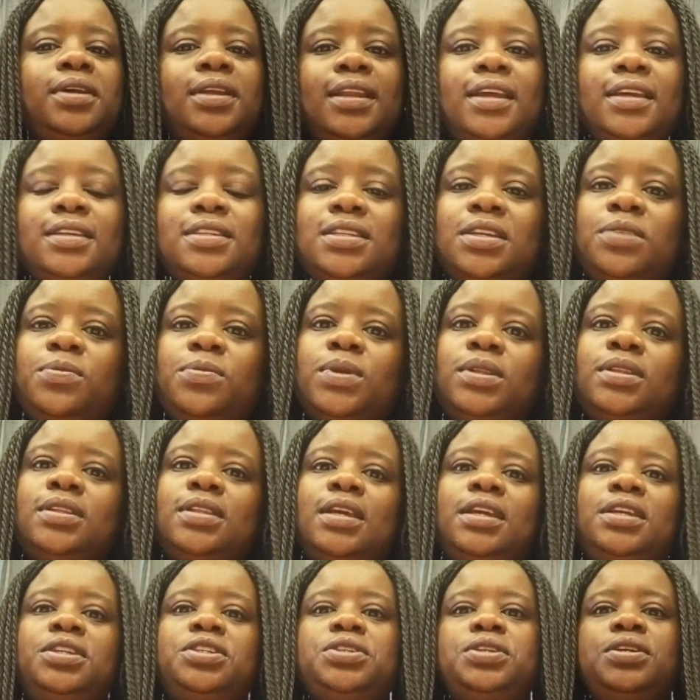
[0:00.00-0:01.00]
connecting with
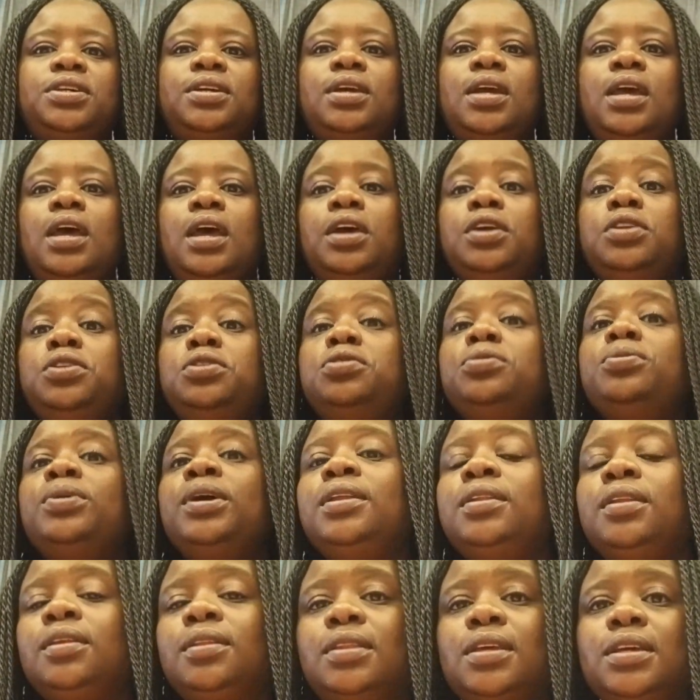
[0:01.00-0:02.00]
nature,
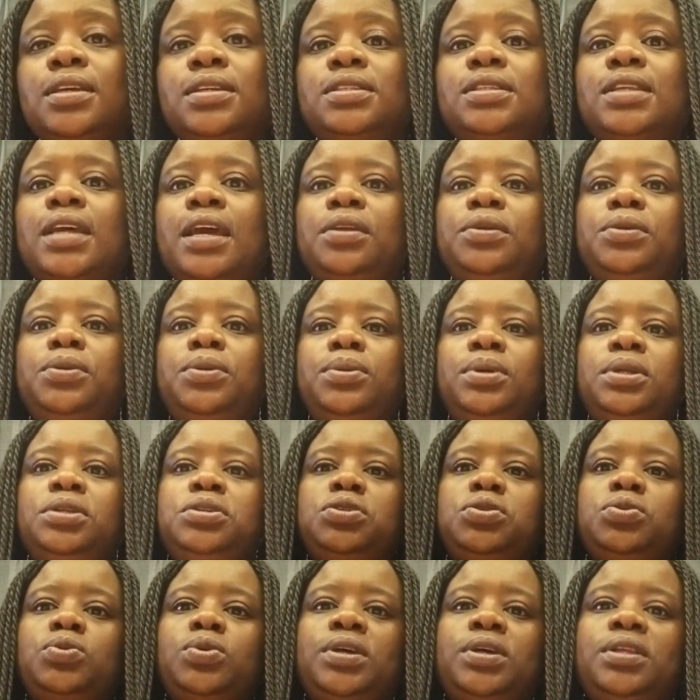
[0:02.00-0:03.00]
doing the things that you
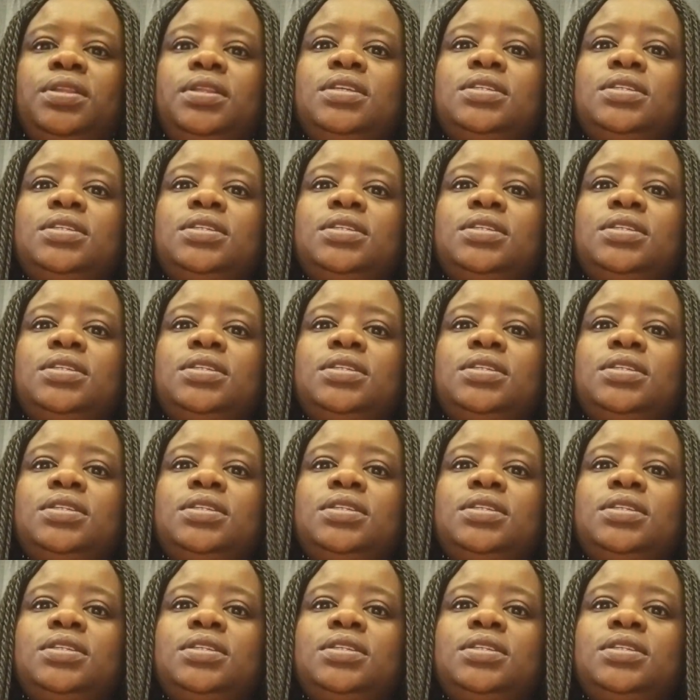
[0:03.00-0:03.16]
enjoy.